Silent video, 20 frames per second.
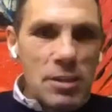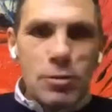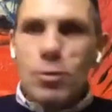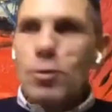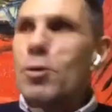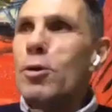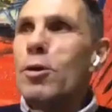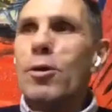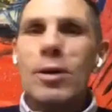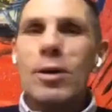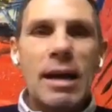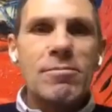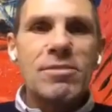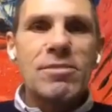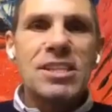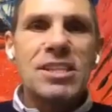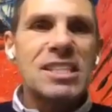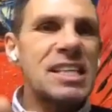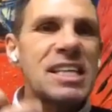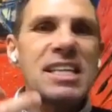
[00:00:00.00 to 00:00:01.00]
need to look
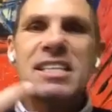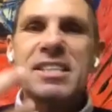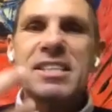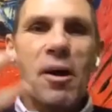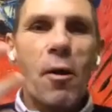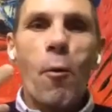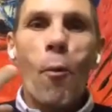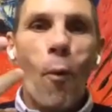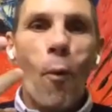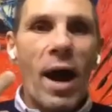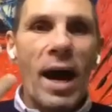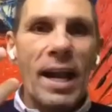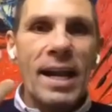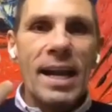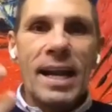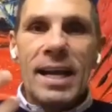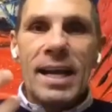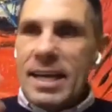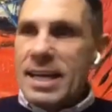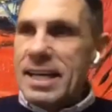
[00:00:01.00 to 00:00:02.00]
and see
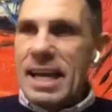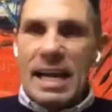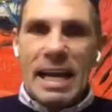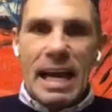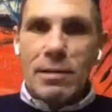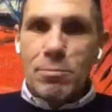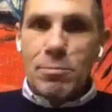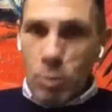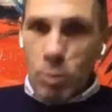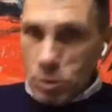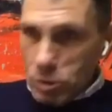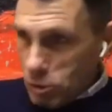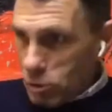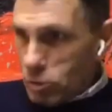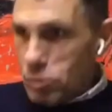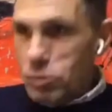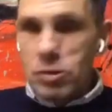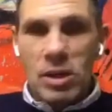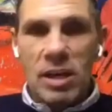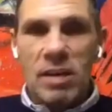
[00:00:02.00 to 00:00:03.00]
someone in a nice
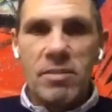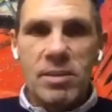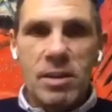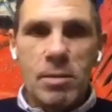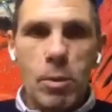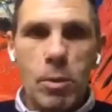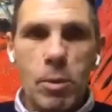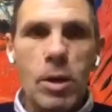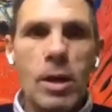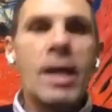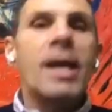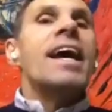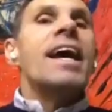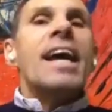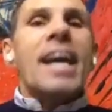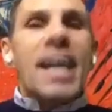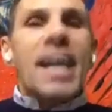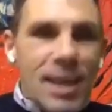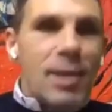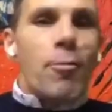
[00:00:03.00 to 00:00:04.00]
position to give him the ball.
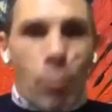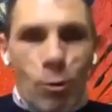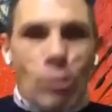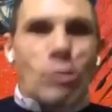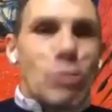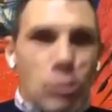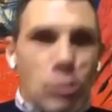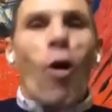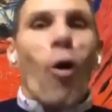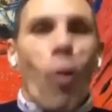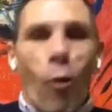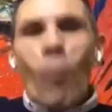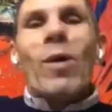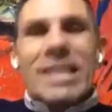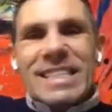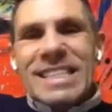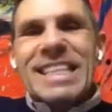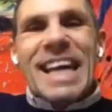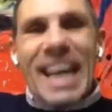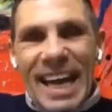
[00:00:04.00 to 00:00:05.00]
He was
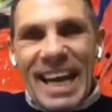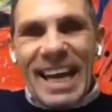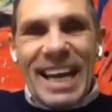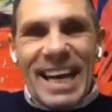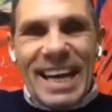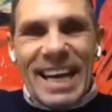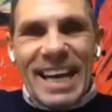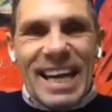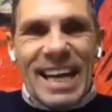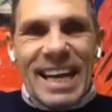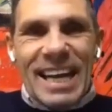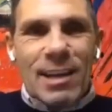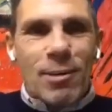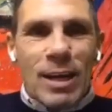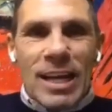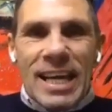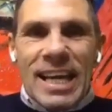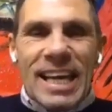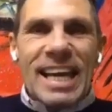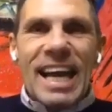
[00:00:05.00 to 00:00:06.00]
always there.
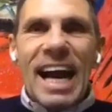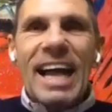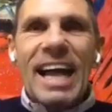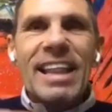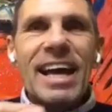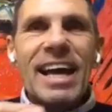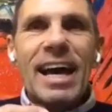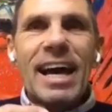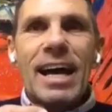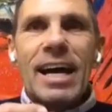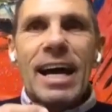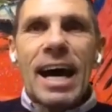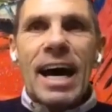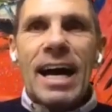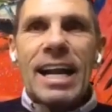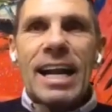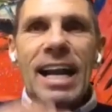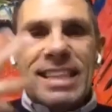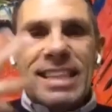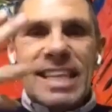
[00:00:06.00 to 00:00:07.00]
He had
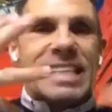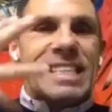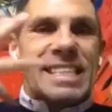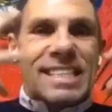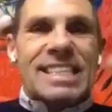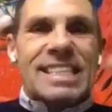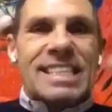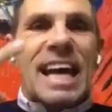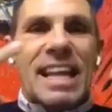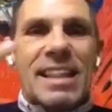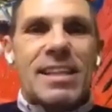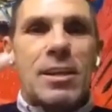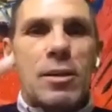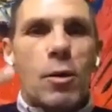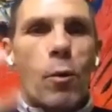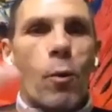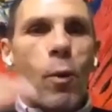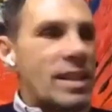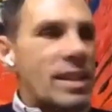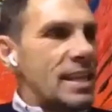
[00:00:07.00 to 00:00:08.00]
an
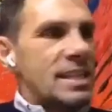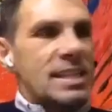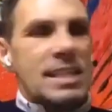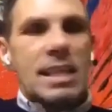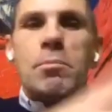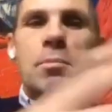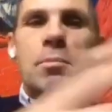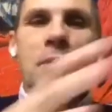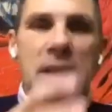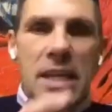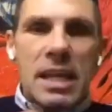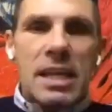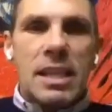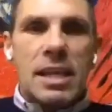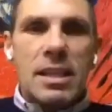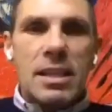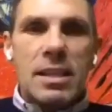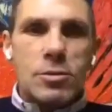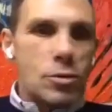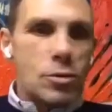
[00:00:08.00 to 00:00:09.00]
understanding of what the team
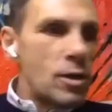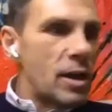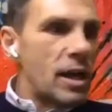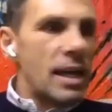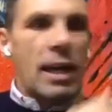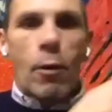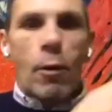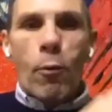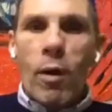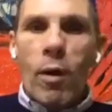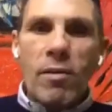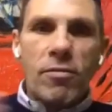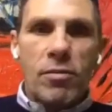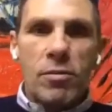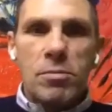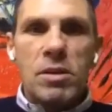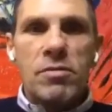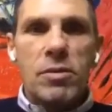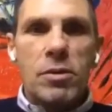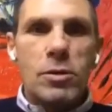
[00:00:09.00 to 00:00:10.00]
needed to get away
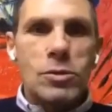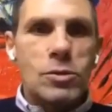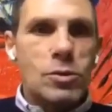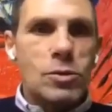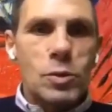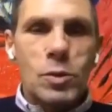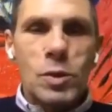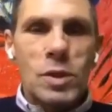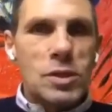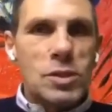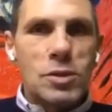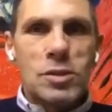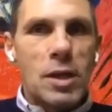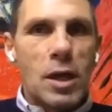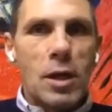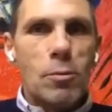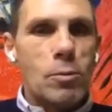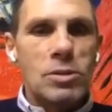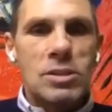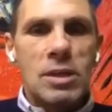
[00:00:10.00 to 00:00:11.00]
from difficult situations
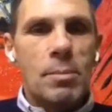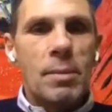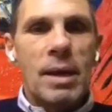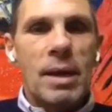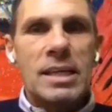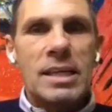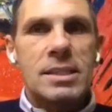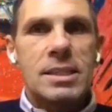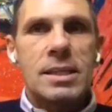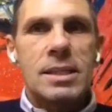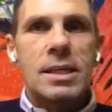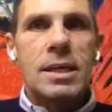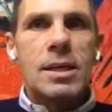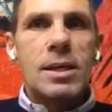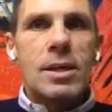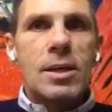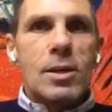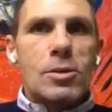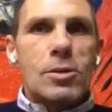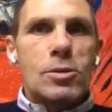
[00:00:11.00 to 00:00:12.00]
that it was amazing.
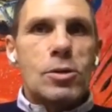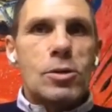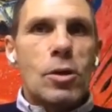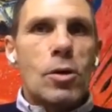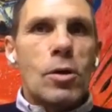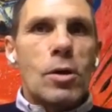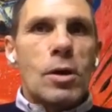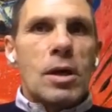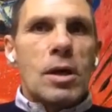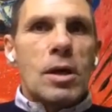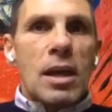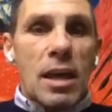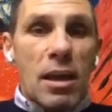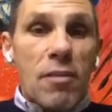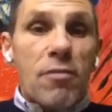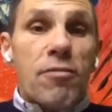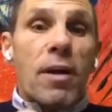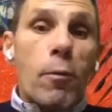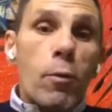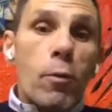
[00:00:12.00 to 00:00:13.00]
So
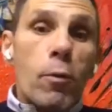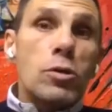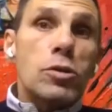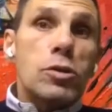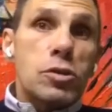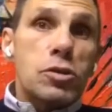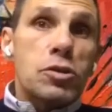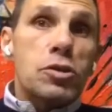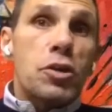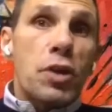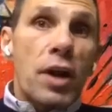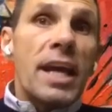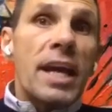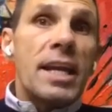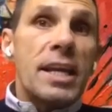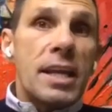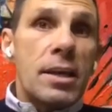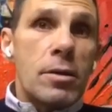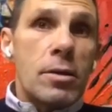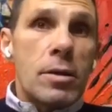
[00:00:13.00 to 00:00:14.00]
if I was
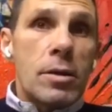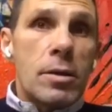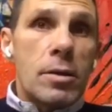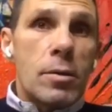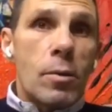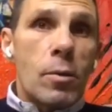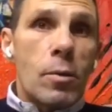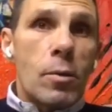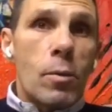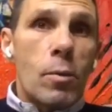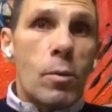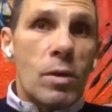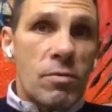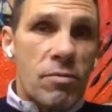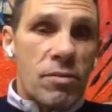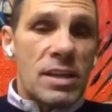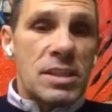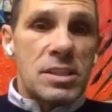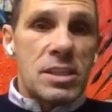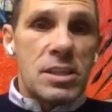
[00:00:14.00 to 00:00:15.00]
training
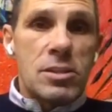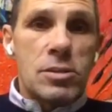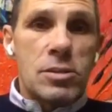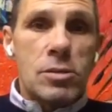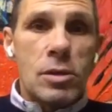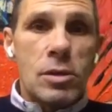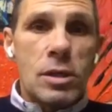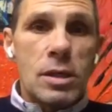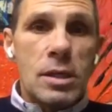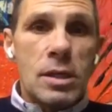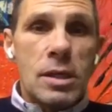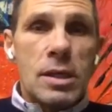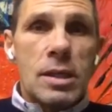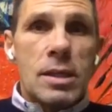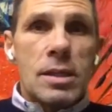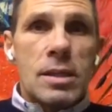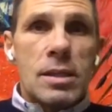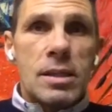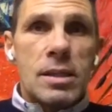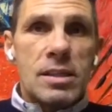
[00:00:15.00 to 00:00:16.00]
with Francescoli
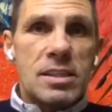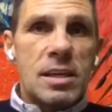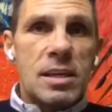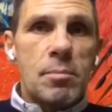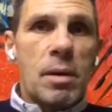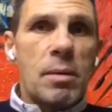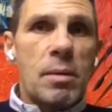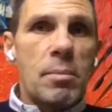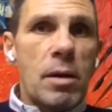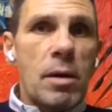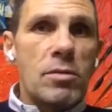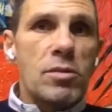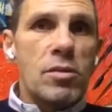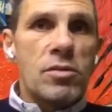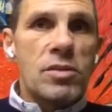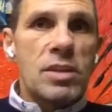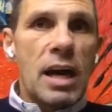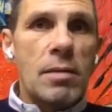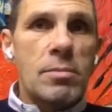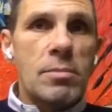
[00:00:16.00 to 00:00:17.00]
the same amount
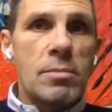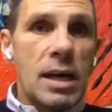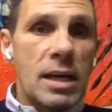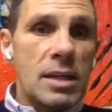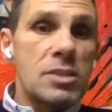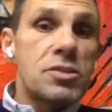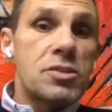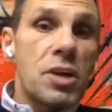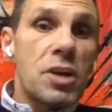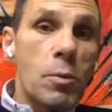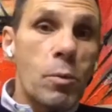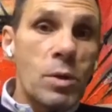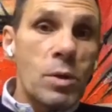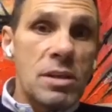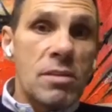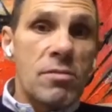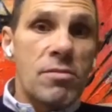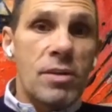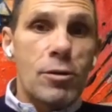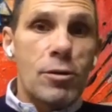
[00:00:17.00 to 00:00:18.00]
of time that I trained
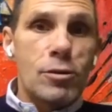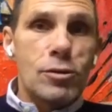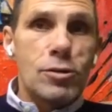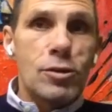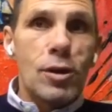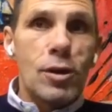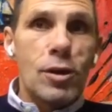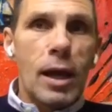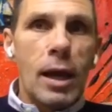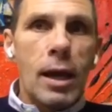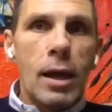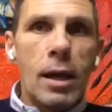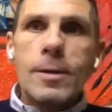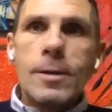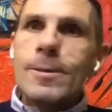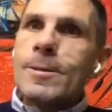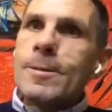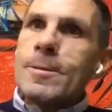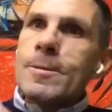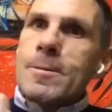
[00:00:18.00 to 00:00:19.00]
with Gianfranco Zola,
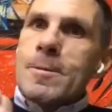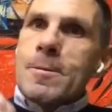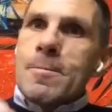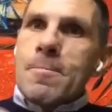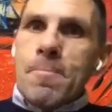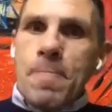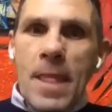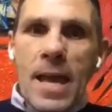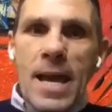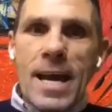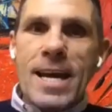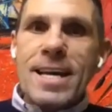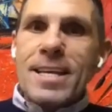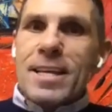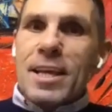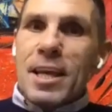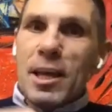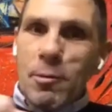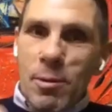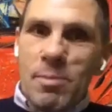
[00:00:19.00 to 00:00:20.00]

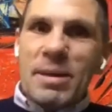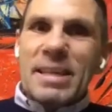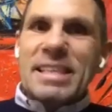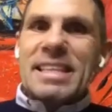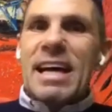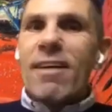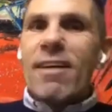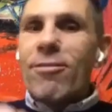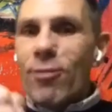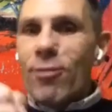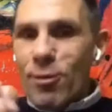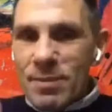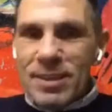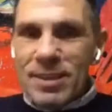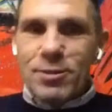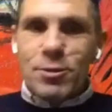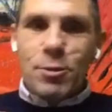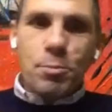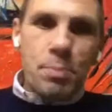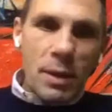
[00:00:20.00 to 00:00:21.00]
it would be tough for
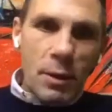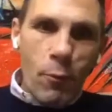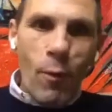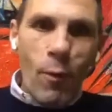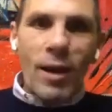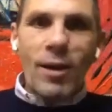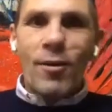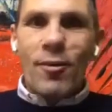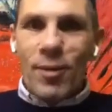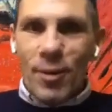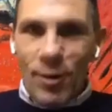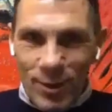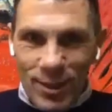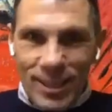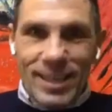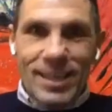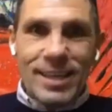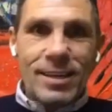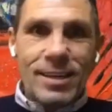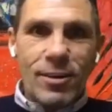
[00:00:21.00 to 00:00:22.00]
me to pick one or the
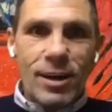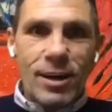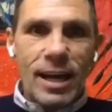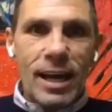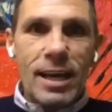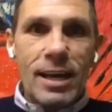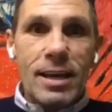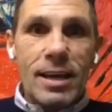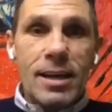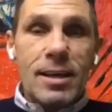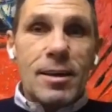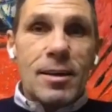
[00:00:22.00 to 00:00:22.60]
other. Okay,